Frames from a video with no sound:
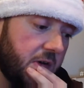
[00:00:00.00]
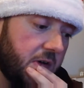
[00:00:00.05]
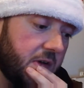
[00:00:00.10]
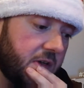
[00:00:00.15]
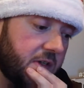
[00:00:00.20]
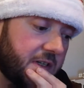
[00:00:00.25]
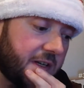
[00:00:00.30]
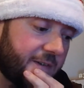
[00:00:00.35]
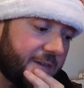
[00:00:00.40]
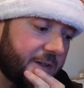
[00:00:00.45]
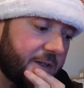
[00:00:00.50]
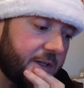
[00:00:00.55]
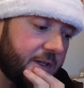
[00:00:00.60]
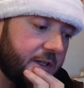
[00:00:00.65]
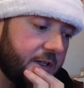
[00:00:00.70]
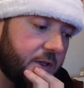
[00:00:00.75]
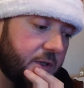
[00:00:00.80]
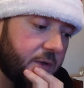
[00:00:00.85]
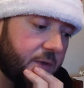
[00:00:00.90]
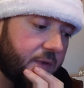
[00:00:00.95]
Definitely a
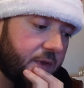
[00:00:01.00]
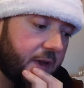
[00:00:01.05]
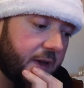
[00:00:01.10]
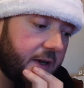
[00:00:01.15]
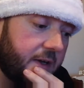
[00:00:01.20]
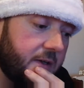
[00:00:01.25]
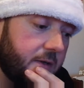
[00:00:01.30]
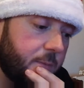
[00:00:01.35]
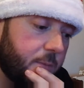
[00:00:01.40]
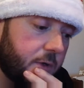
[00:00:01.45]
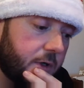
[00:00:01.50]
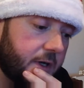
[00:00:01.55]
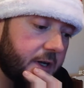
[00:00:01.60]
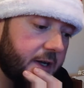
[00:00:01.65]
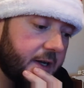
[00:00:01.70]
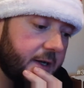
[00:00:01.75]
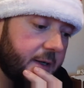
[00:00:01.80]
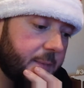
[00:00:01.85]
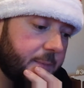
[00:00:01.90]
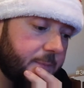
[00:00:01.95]
good thing. But
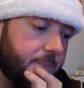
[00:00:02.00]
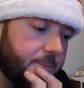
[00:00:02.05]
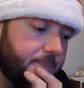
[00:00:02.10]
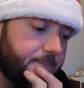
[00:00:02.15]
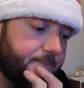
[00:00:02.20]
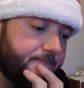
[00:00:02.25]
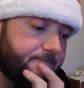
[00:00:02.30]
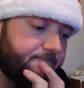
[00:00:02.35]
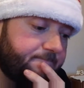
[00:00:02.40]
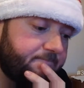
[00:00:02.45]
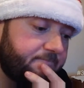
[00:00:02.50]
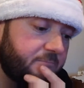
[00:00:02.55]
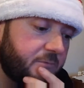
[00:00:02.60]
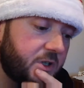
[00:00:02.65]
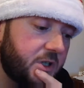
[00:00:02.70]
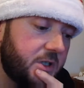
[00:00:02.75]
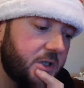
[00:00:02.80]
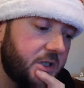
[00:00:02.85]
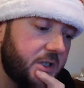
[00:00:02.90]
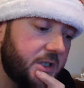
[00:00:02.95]

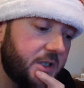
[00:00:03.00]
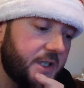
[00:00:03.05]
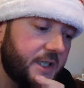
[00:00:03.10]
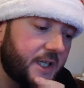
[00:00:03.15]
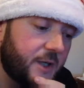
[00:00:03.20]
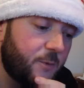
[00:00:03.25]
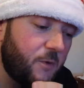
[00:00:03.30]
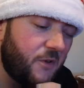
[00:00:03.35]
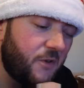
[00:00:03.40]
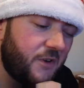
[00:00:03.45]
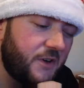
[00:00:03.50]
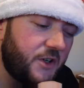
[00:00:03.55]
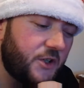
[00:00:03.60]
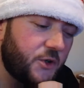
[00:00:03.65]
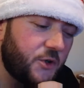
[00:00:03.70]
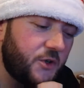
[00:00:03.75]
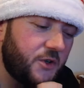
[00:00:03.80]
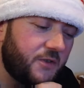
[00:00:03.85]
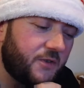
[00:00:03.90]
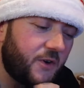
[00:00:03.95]
can we finish
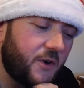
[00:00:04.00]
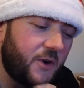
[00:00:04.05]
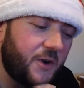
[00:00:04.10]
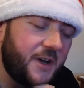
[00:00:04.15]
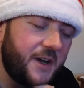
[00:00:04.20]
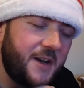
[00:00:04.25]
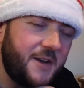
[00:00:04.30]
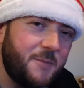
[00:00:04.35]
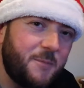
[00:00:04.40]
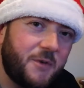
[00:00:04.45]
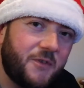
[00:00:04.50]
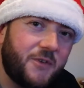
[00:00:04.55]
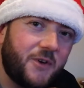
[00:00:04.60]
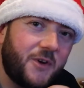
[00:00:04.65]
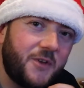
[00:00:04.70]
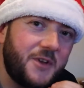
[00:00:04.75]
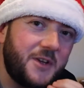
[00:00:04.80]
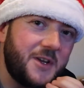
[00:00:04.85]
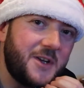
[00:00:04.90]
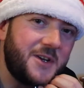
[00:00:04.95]
under 14 before
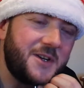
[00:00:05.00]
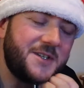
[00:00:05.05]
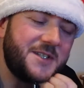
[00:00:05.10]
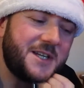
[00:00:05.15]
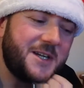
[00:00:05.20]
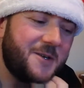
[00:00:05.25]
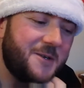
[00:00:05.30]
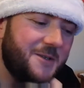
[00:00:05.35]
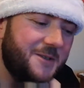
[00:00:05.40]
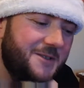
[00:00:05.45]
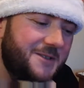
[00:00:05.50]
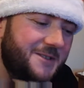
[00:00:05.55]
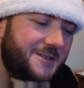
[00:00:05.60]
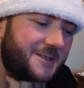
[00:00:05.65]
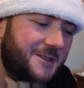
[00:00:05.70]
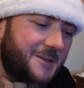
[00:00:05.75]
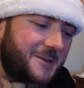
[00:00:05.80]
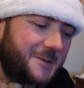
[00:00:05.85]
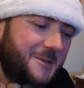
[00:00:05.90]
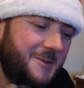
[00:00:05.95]
the year's out?
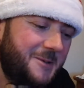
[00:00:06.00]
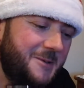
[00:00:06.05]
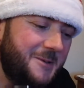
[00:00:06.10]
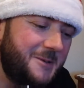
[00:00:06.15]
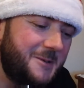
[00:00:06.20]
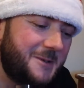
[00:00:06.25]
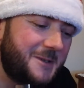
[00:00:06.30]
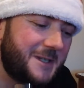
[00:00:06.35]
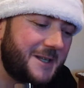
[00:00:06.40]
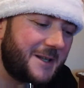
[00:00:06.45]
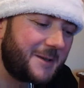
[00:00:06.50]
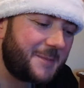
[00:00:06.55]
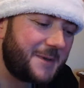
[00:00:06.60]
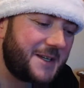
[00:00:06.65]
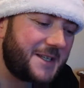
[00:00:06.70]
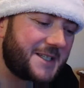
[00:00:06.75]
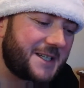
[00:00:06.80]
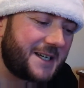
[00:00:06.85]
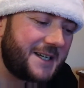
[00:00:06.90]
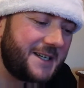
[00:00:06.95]
Oh, it'll be
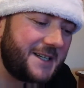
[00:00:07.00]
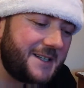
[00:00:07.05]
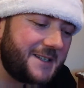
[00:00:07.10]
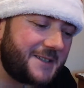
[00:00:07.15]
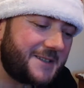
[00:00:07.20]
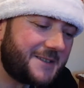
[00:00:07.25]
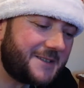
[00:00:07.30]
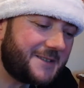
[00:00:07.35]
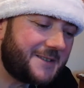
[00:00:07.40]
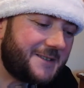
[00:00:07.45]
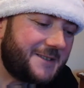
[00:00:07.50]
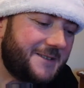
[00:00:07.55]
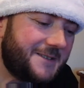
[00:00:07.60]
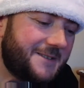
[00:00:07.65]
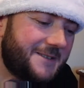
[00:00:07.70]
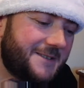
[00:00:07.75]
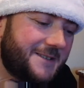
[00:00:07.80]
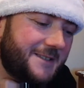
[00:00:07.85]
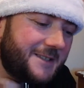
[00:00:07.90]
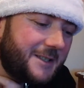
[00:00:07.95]
tight, you know.
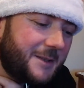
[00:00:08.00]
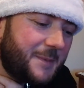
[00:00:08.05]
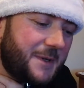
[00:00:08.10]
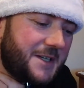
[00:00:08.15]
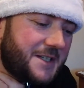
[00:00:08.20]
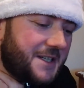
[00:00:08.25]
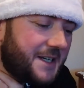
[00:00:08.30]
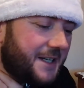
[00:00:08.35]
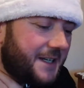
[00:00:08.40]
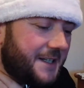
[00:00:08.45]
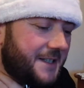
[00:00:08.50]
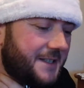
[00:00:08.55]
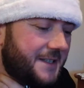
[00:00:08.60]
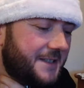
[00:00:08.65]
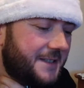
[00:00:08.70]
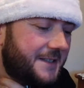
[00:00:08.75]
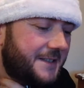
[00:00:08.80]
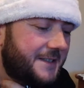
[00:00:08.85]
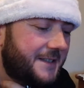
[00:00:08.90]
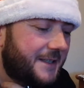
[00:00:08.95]
It'll be tight.
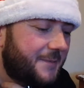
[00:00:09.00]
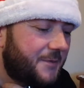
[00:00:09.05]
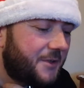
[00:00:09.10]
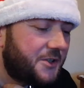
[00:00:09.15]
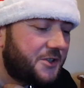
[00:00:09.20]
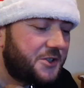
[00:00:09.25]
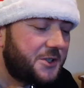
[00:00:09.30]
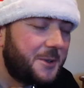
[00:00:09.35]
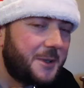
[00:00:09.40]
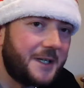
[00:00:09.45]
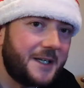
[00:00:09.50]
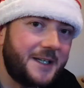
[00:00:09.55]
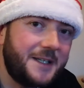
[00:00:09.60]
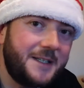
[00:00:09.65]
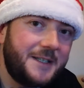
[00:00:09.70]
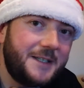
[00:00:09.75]
I'm not sure.